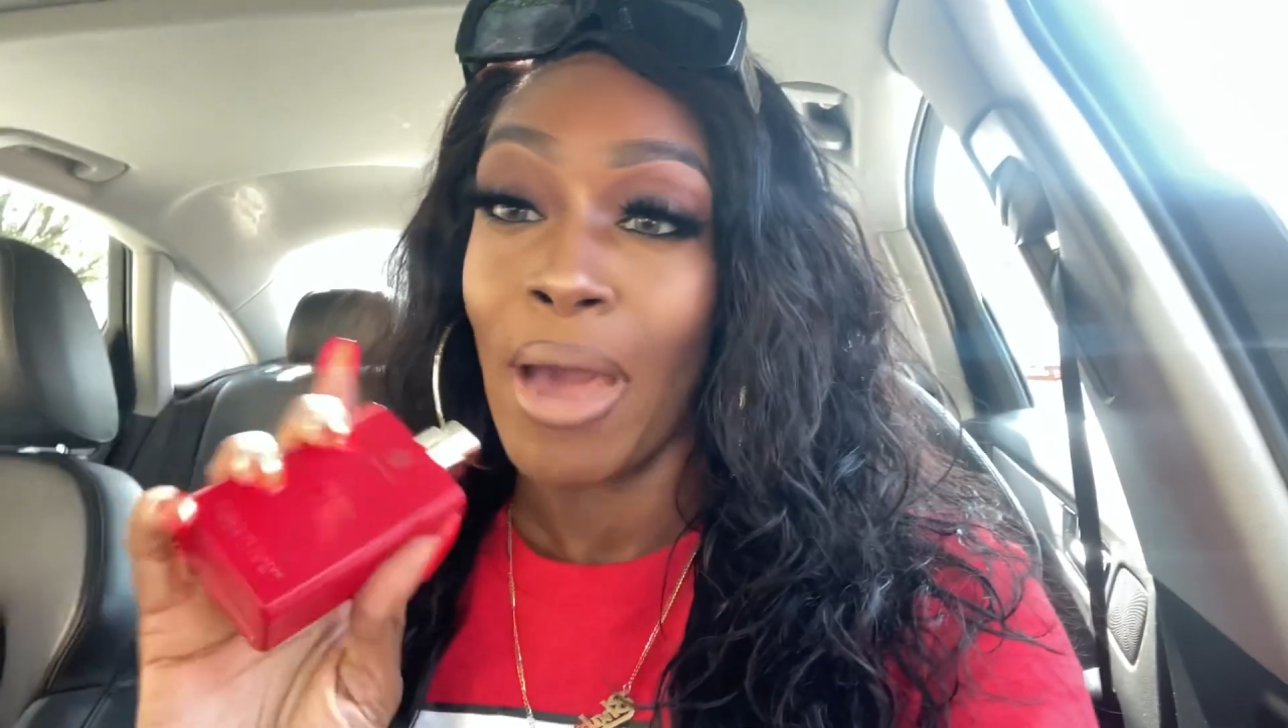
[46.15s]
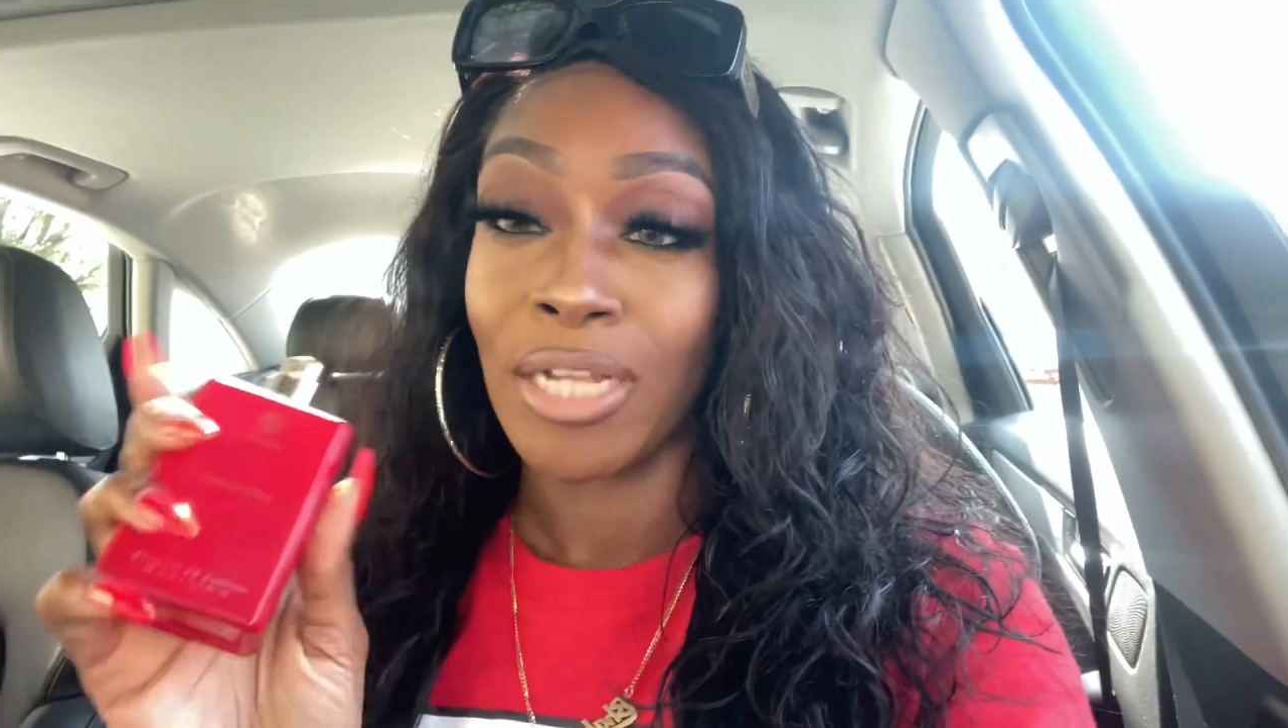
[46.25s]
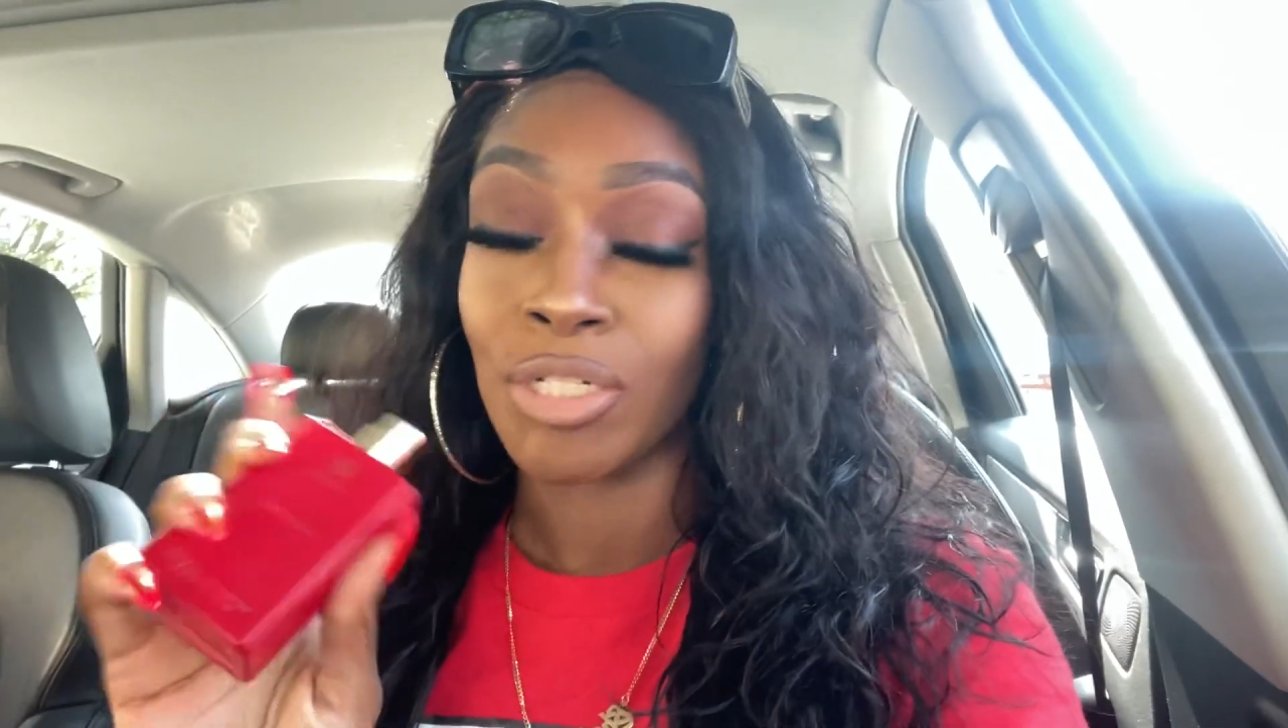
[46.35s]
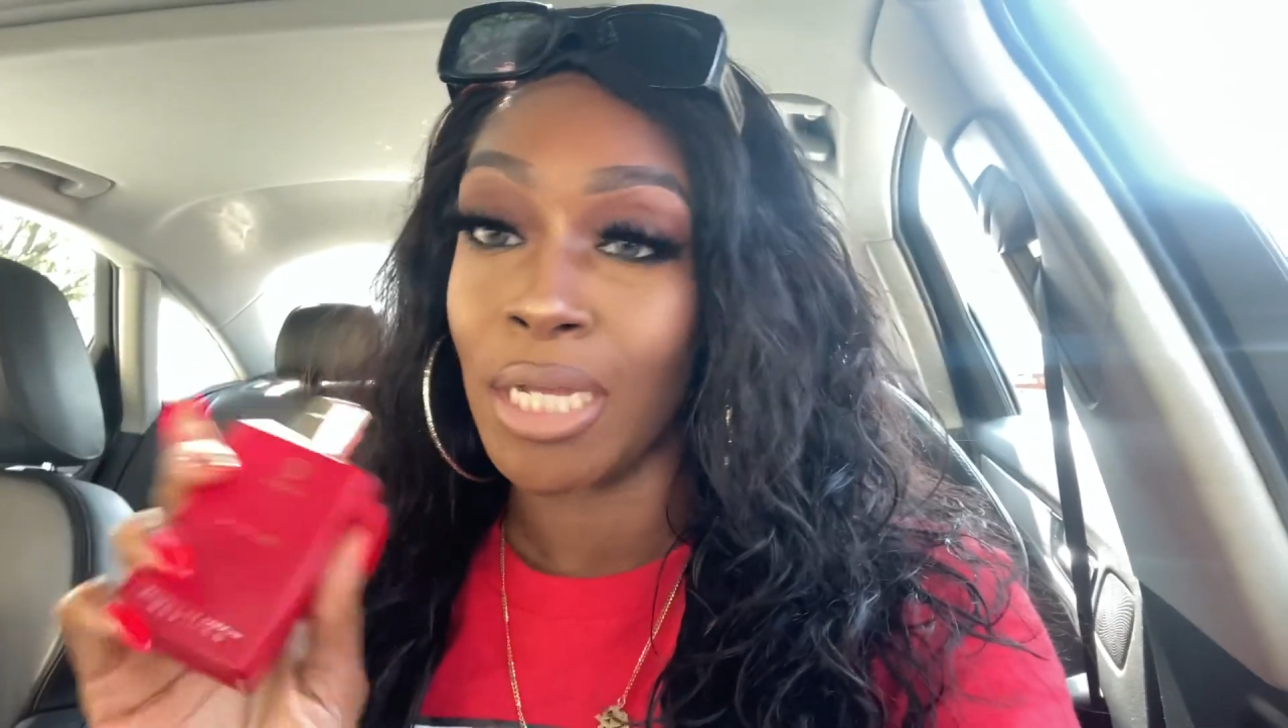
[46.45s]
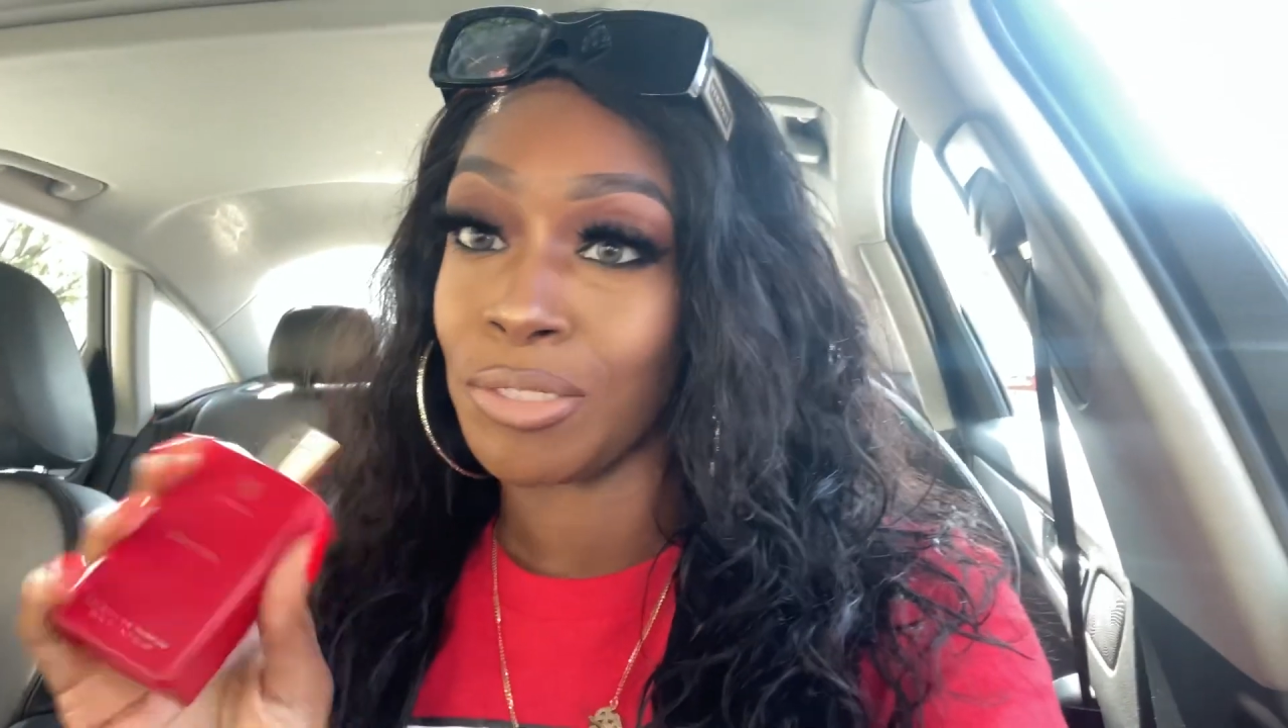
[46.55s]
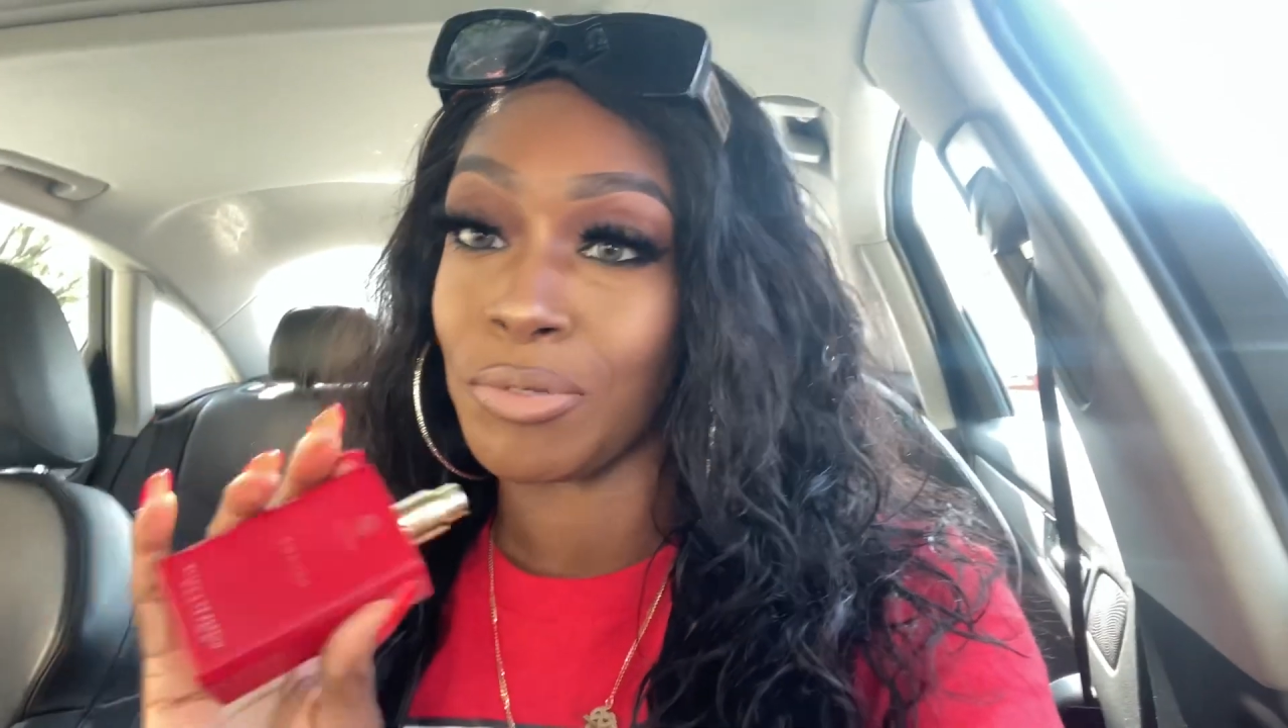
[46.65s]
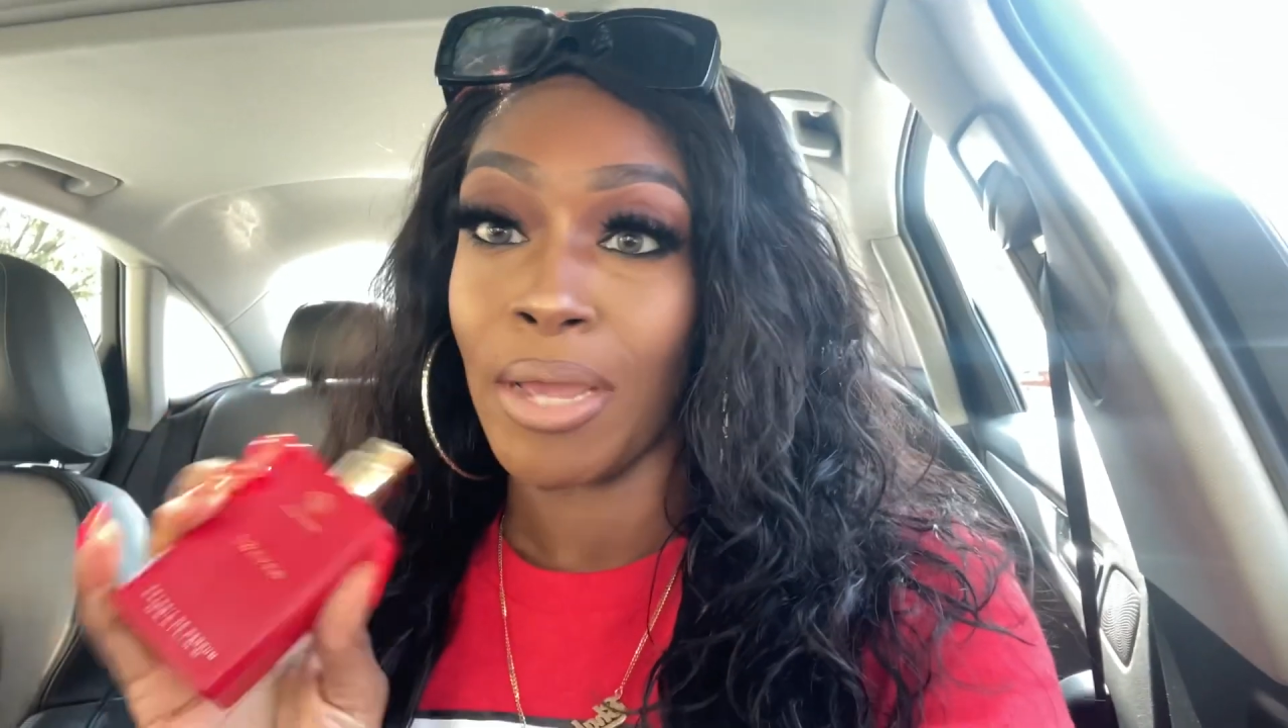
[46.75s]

why i tried to do